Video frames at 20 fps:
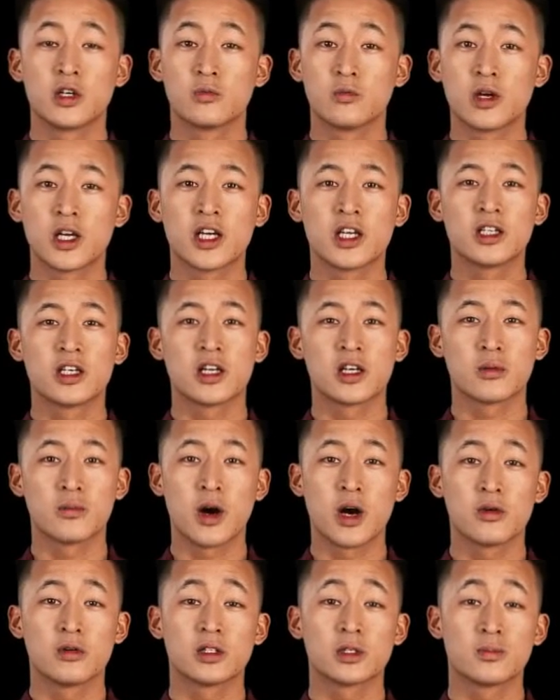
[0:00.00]
weaken an
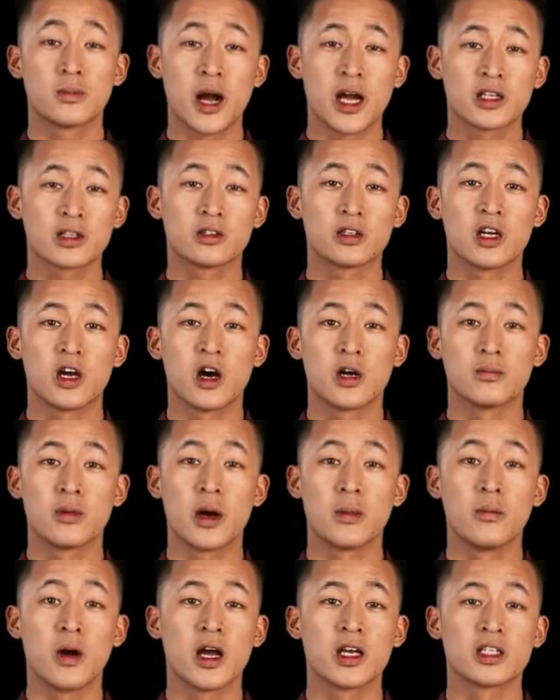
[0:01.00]
opponent's battle card by
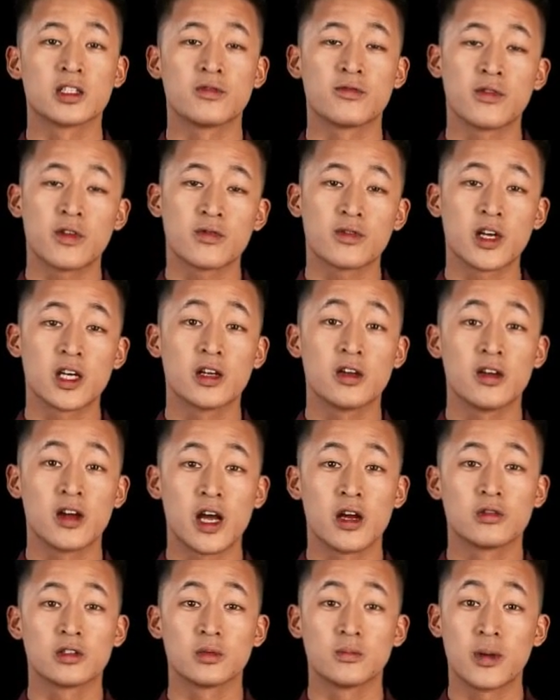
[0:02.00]
minus
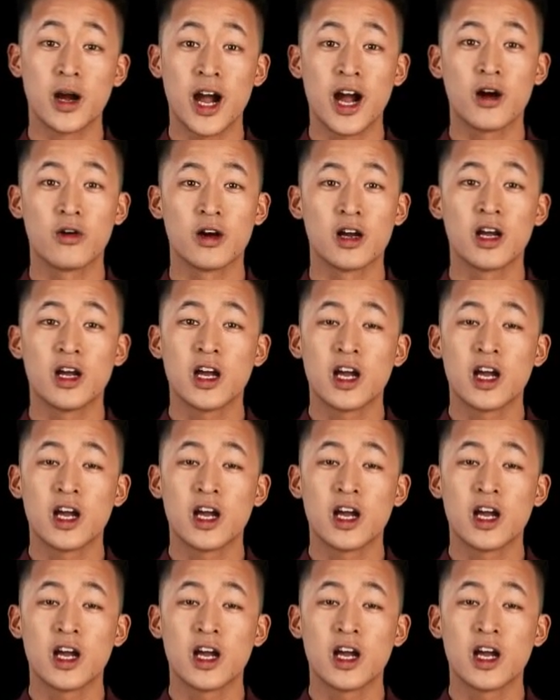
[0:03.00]
15,000 power